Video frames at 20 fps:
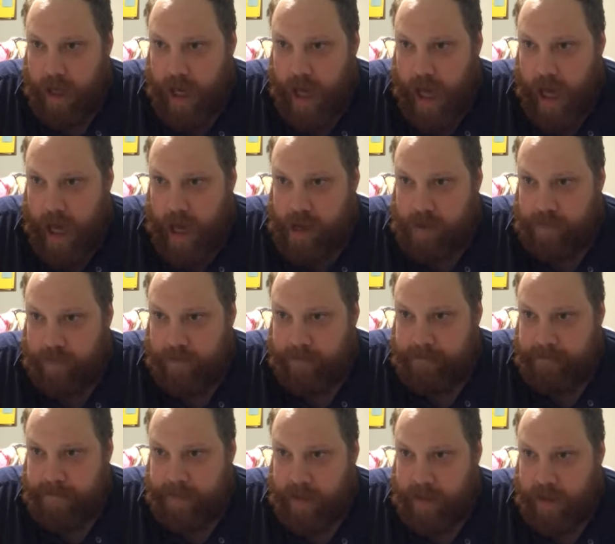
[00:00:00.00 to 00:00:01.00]
Um,
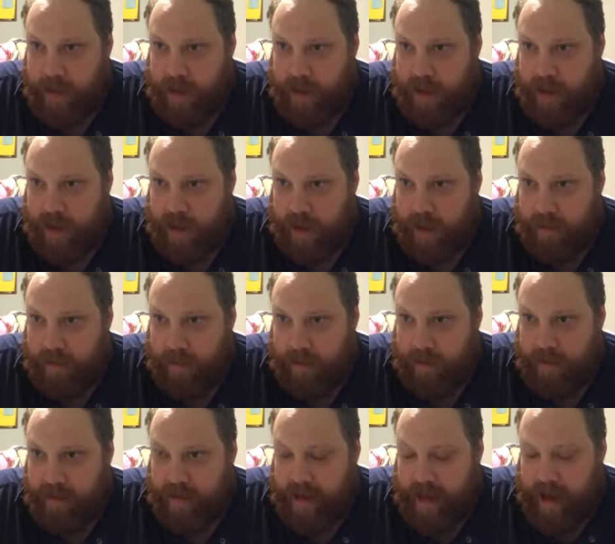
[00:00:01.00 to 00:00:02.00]
she will
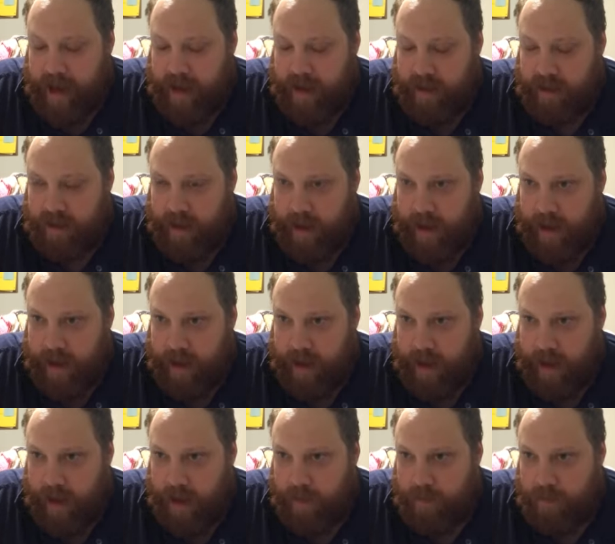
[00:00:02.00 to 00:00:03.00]
say like
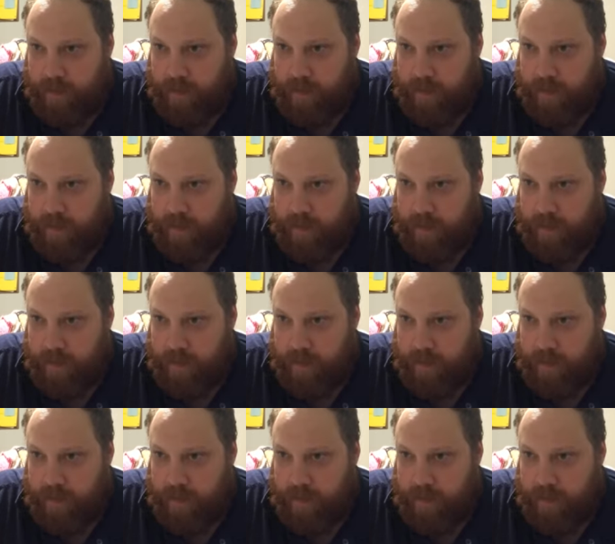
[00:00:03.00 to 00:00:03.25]
um,